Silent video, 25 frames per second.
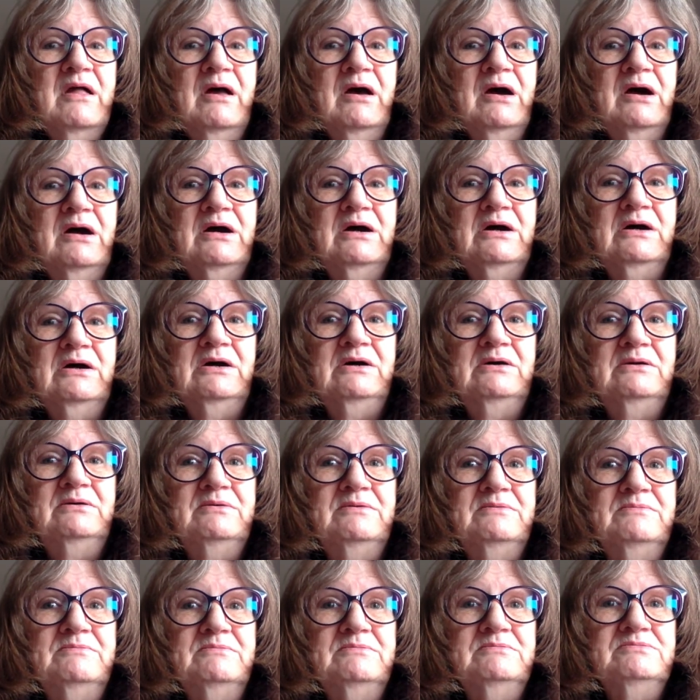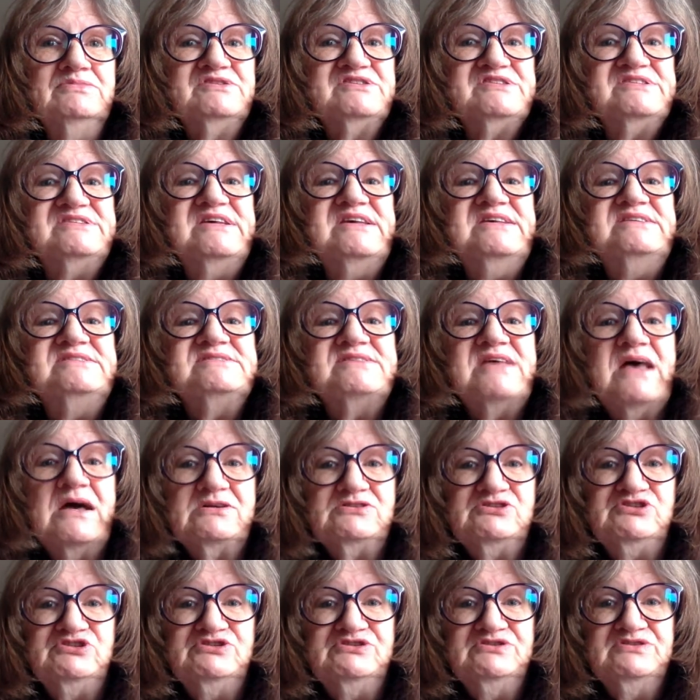uh, C
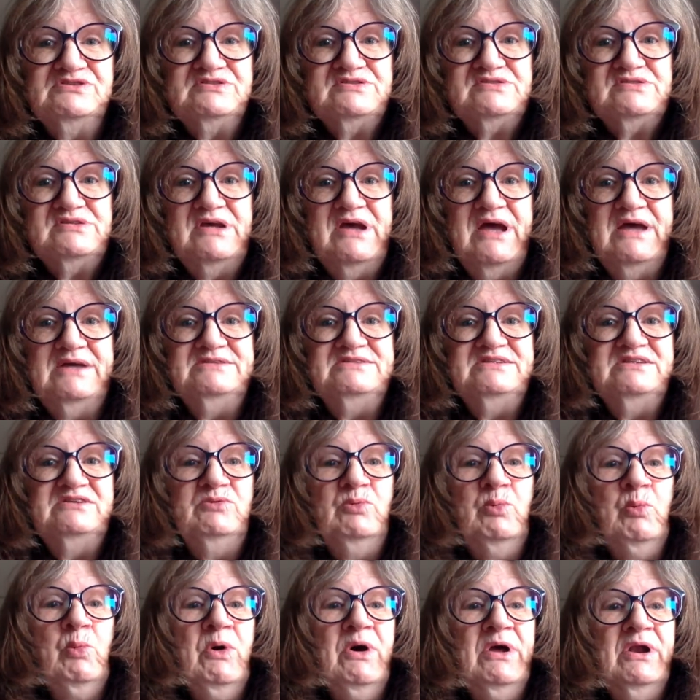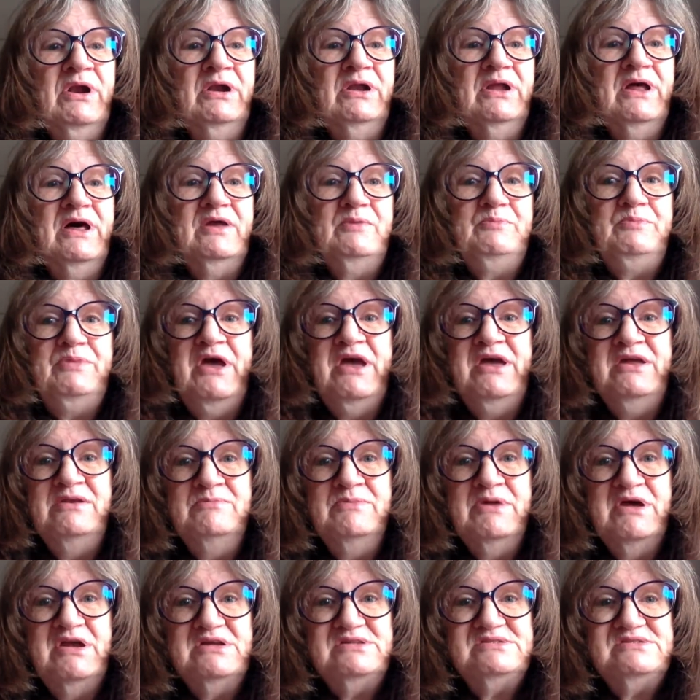sections and didn't want a lot of pain
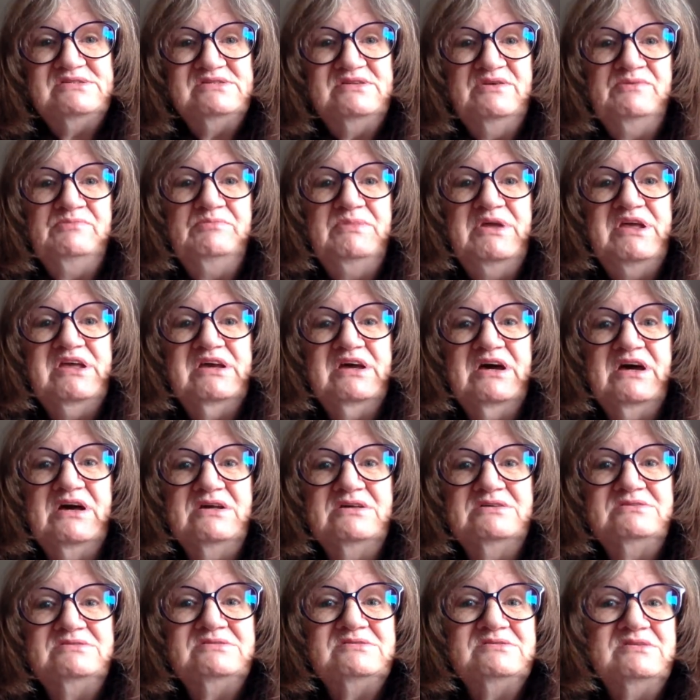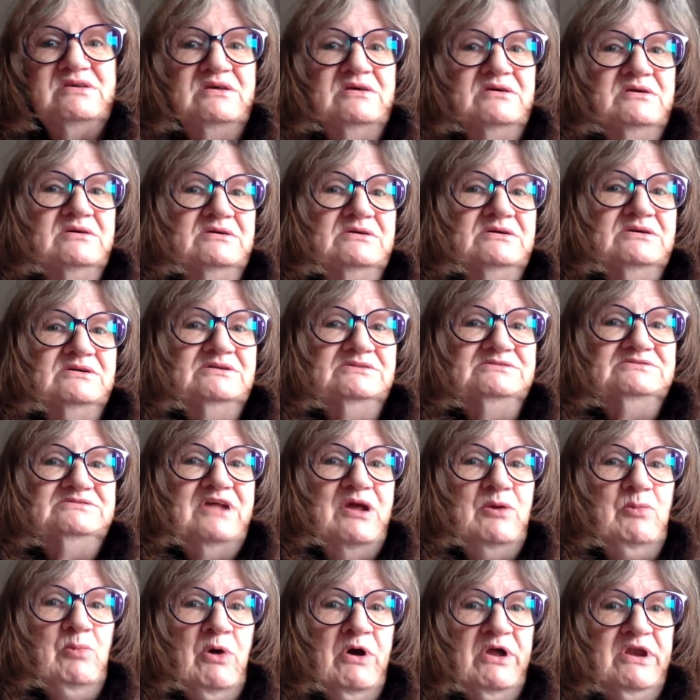medicine because
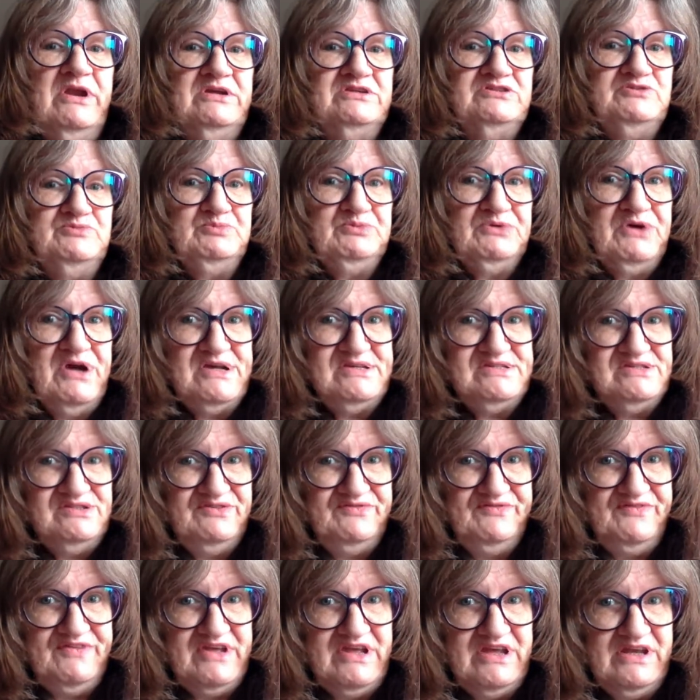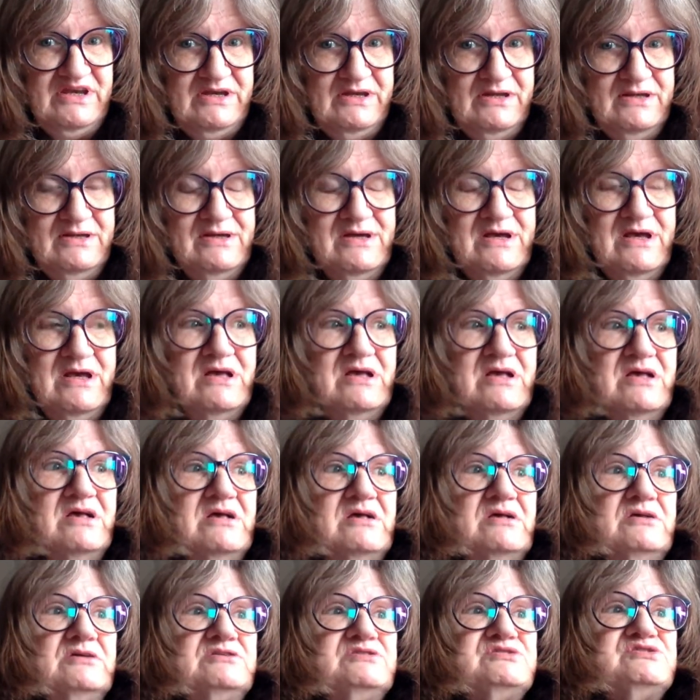they wanted to breastfeed.
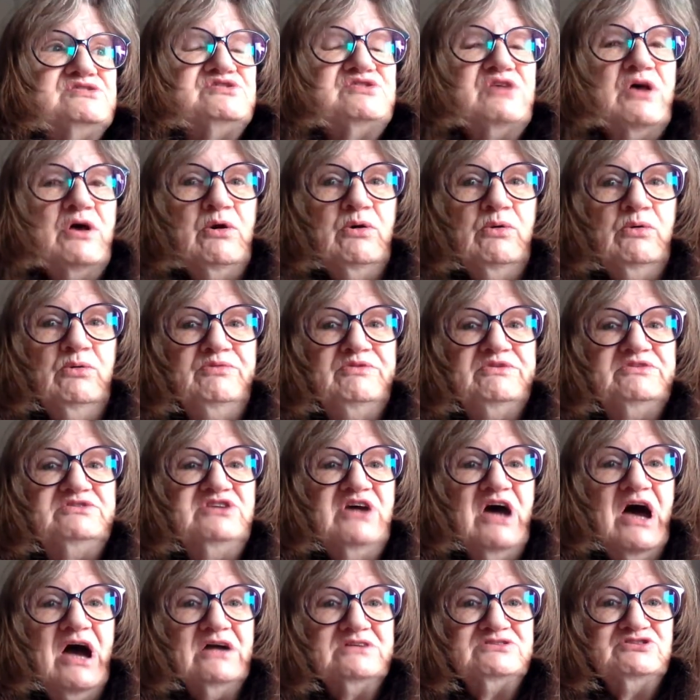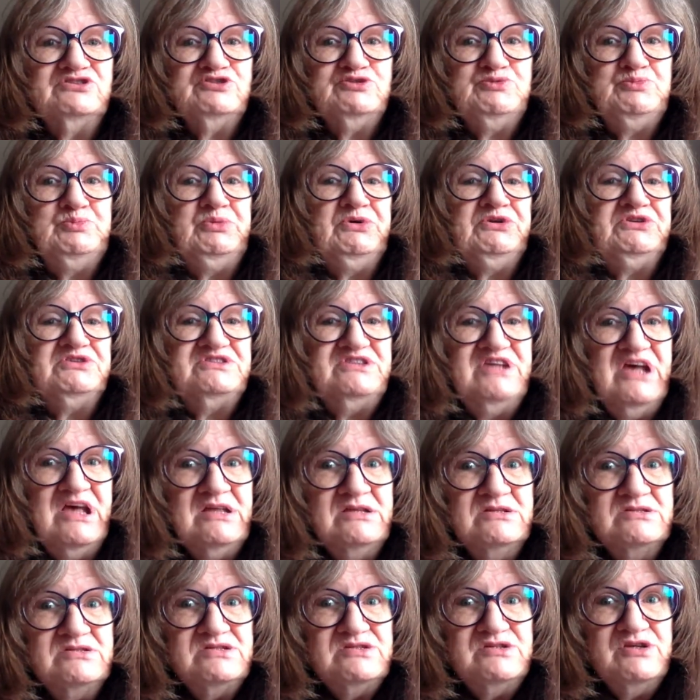So the doctors put
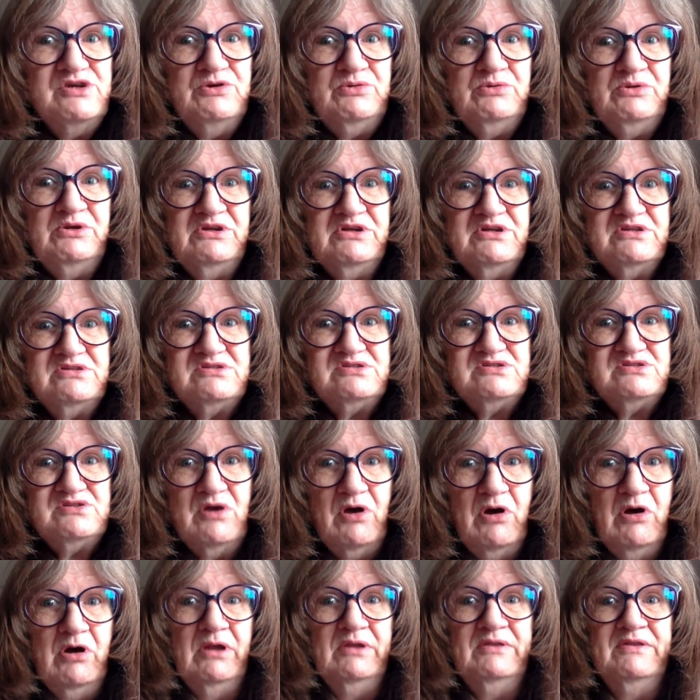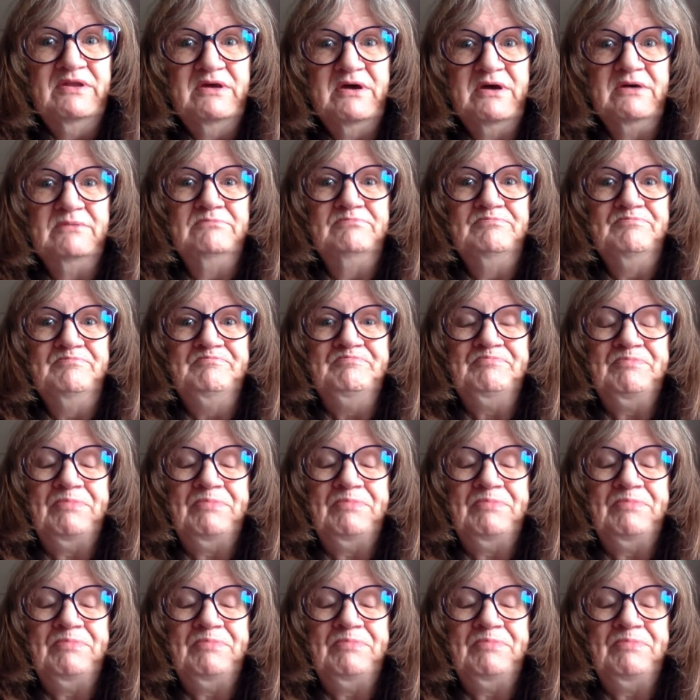TENS units on them,